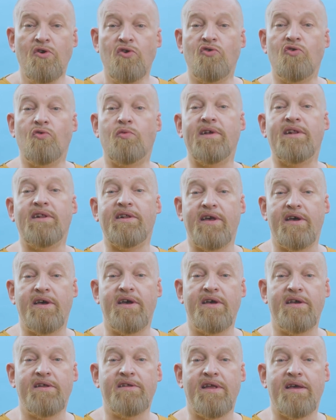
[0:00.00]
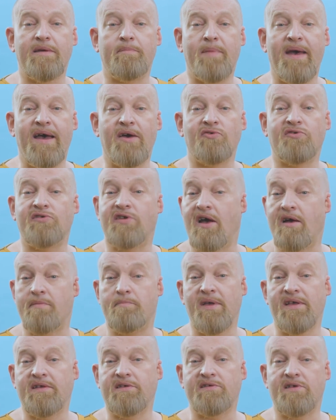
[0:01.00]
You will learn about
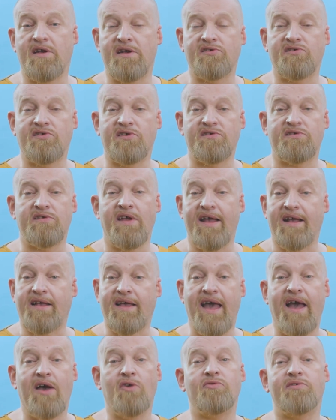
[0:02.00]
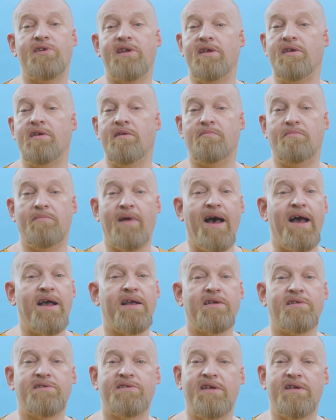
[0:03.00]
topics such as accounting,
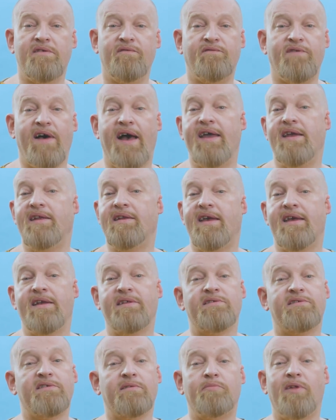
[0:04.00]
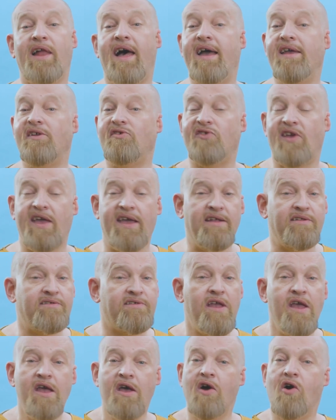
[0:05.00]
marketing, finance, supply chains,
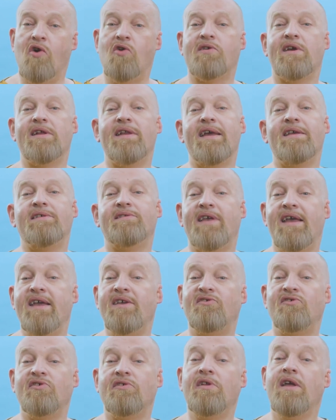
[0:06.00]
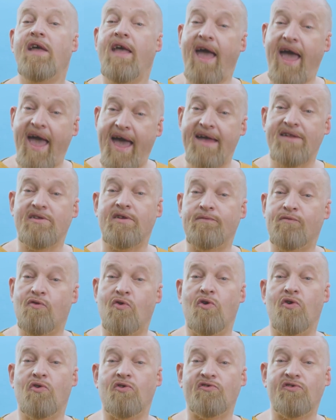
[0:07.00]
organization, and of
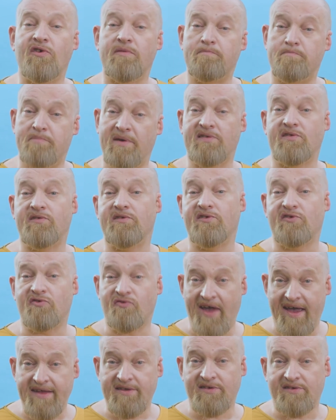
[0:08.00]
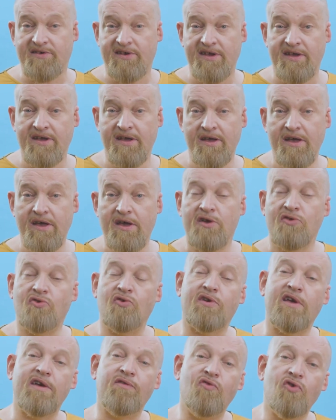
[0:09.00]
course, business strategy to
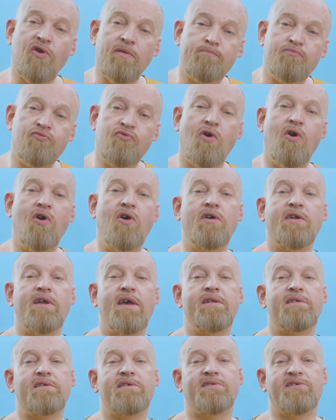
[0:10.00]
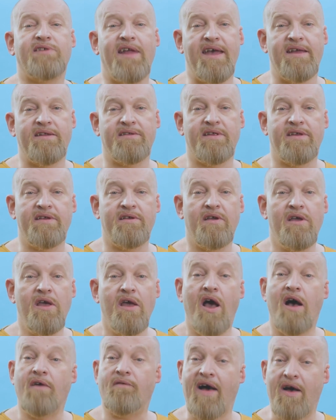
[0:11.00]
give you a broad understanding
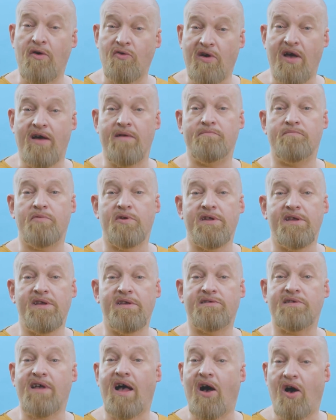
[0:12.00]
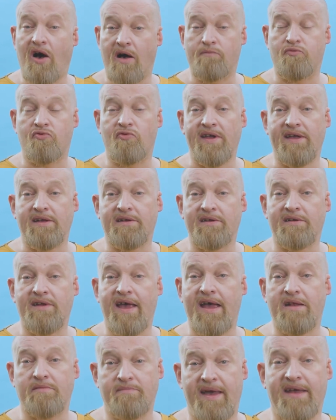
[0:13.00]
of how companies are operated
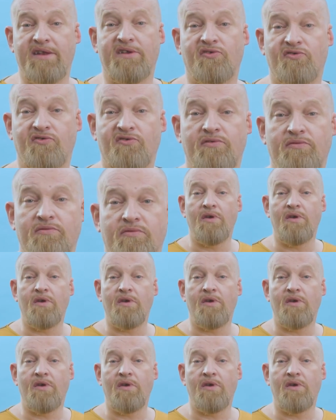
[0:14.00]
and managed.